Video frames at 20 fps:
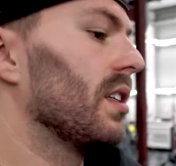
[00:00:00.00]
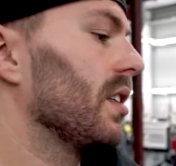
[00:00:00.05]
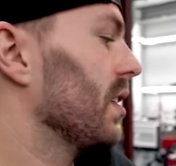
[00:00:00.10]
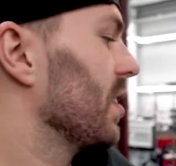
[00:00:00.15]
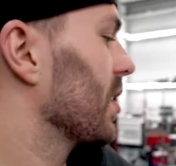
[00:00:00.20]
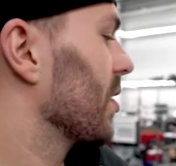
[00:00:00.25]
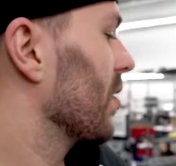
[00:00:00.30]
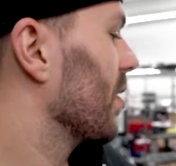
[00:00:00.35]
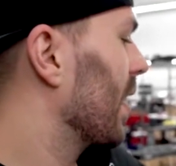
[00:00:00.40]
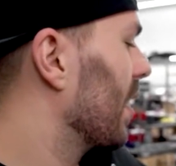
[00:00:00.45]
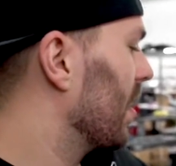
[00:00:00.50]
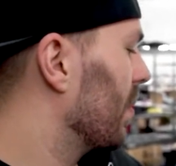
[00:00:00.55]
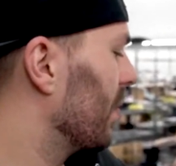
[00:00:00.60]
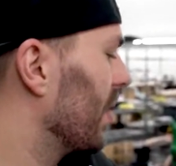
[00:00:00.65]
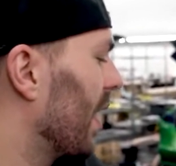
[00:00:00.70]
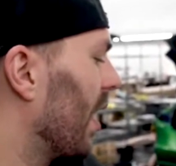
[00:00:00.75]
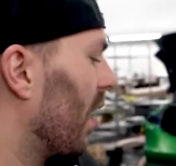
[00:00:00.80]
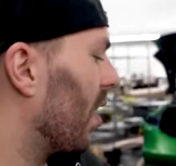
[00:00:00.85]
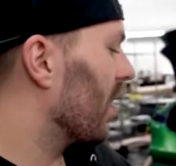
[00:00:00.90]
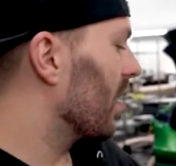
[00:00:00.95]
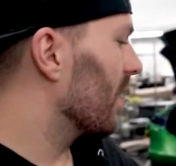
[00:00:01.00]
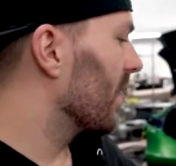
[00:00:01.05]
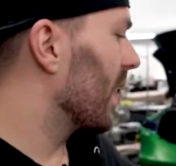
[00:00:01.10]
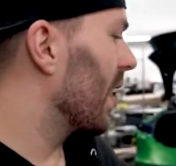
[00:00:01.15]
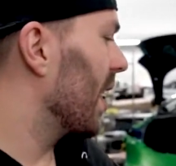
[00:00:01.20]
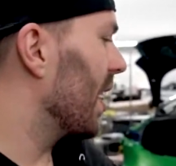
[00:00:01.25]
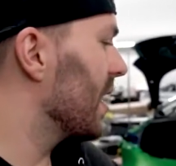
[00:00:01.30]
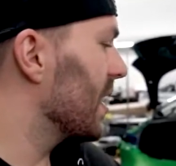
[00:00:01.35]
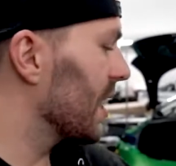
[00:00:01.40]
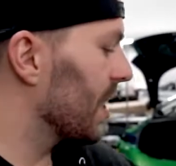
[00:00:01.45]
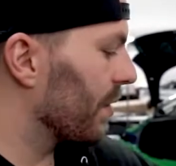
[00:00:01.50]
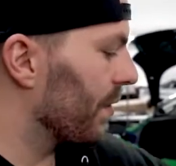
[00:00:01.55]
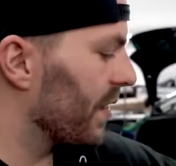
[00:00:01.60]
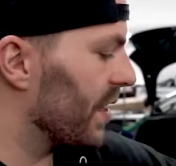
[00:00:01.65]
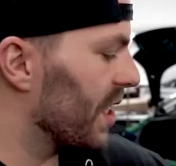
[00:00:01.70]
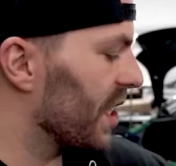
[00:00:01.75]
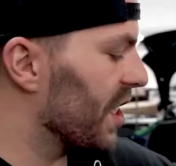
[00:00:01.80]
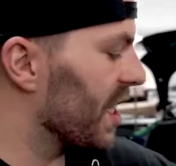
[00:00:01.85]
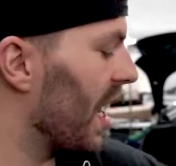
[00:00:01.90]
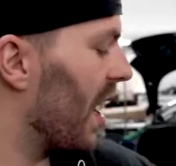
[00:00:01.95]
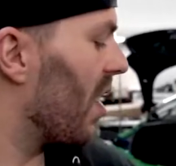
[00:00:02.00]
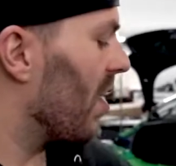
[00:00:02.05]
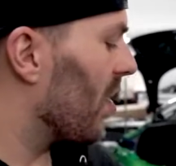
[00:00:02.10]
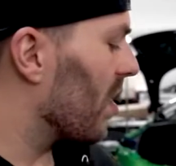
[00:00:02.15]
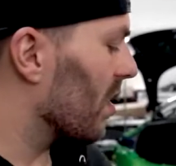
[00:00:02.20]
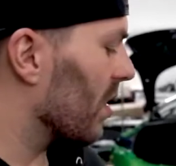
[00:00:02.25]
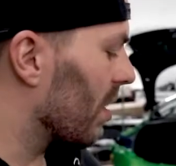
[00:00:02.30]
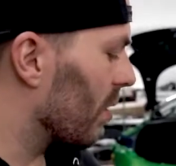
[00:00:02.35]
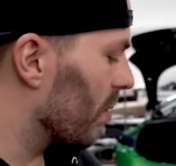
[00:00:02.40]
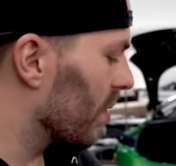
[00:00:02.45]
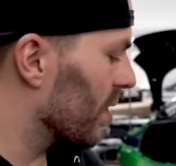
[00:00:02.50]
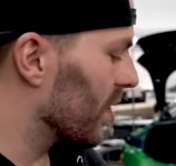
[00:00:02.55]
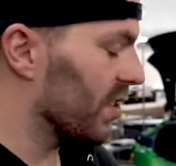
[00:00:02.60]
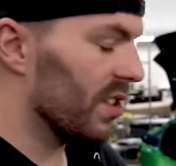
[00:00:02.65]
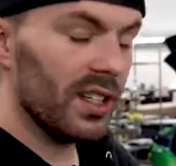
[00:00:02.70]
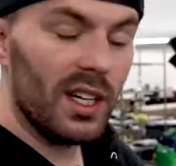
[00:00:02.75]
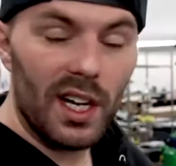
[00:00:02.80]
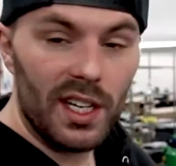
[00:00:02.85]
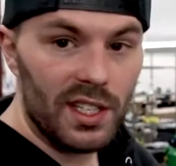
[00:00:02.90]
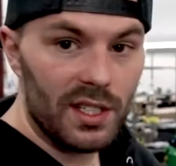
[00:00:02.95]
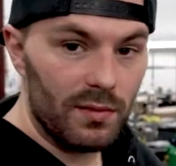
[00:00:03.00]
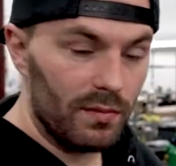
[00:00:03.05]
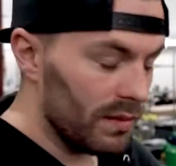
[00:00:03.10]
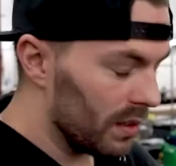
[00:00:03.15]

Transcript: So now that we got all of our edges finished out, our corners are nice and